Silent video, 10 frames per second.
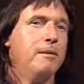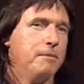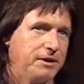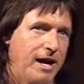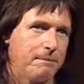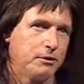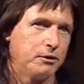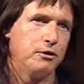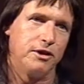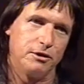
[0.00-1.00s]
but the
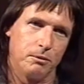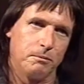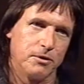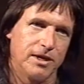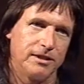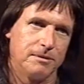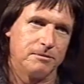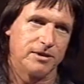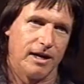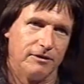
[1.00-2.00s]
opportunities will present
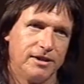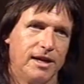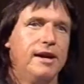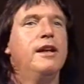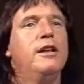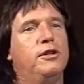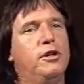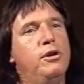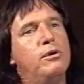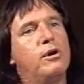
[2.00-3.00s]
themselves. The
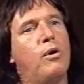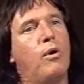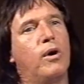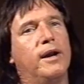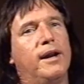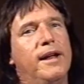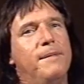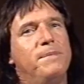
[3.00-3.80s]
unicorn